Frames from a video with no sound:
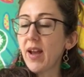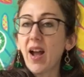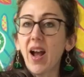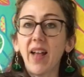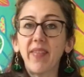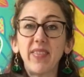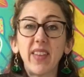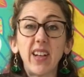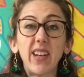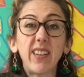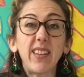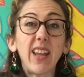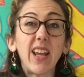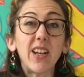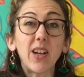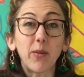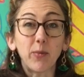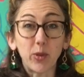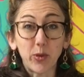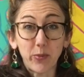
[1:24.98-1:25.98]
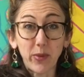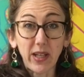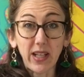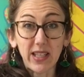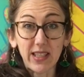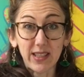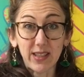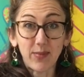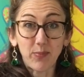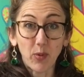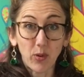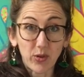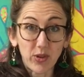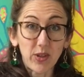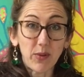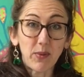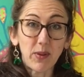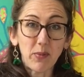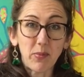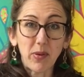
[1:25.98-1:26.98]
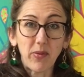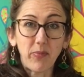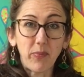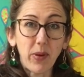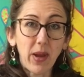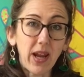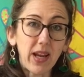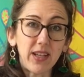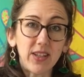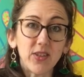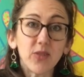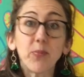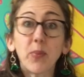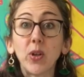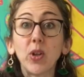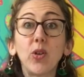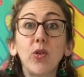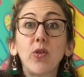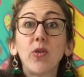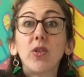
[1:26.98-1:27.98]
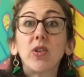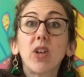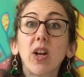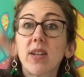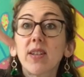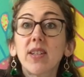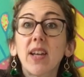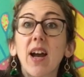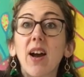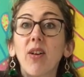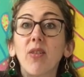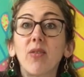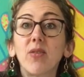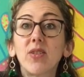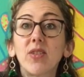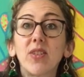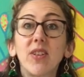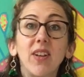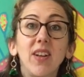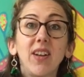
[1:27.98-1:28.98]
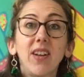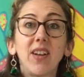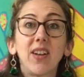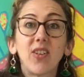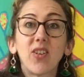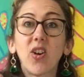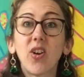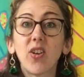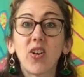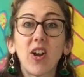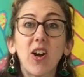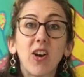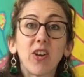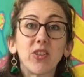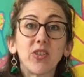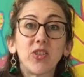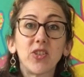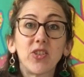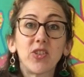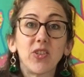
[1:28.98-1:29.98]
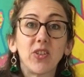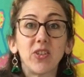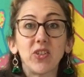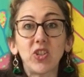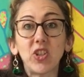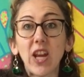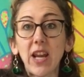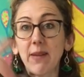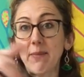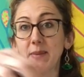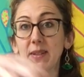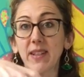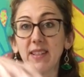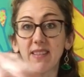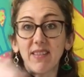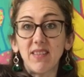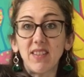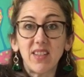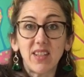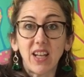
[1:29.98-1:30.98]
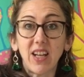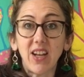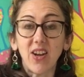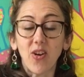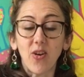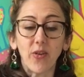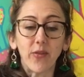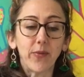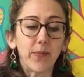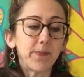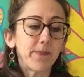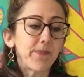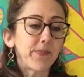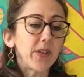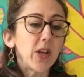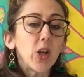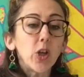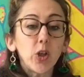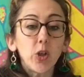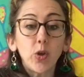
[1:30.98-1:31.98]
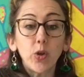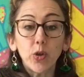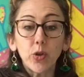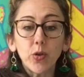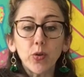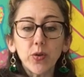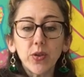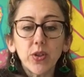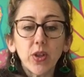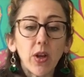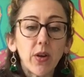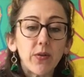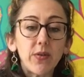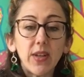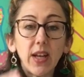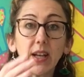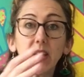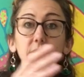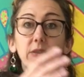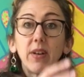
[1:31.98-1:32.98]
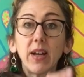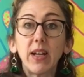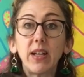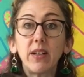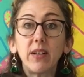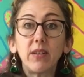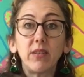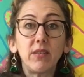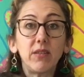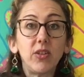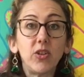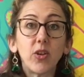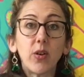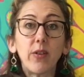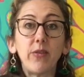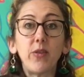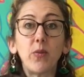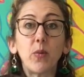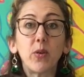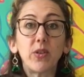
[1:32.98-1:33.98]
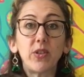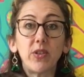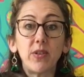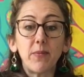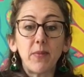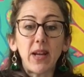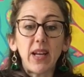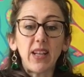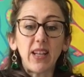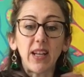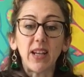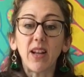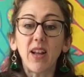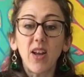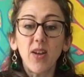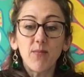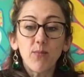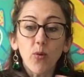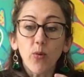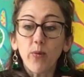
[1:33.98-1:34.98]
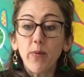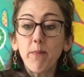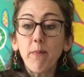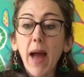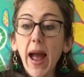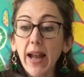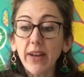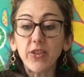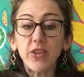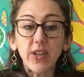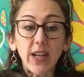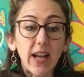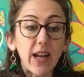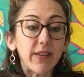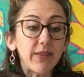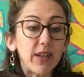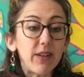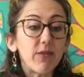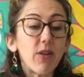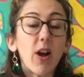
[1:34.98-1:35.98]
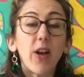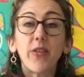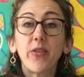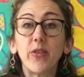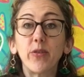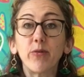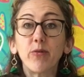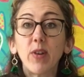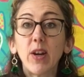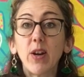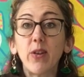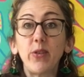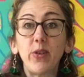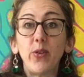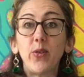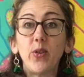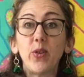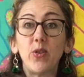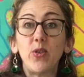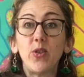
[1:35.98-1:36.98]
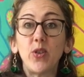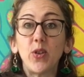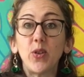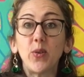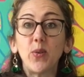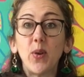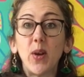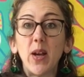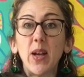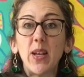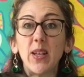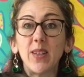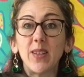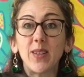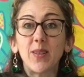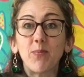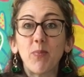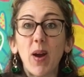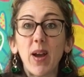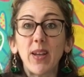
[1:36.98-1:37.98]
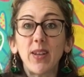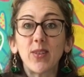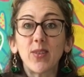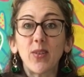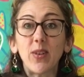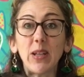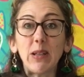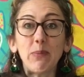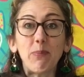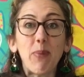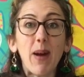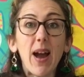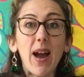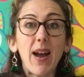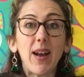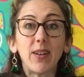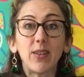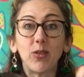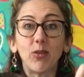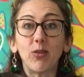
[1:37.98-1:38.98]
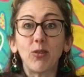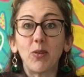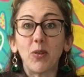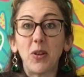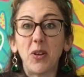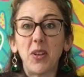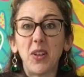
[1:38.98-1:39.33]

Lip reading: and then at the end I'm going to make it spotty with a bit of paint. But you could cut out collage shapes and stick it on. You could also decorate, if you wanted to make it more imaginary rather than real, you could do spikes on its back or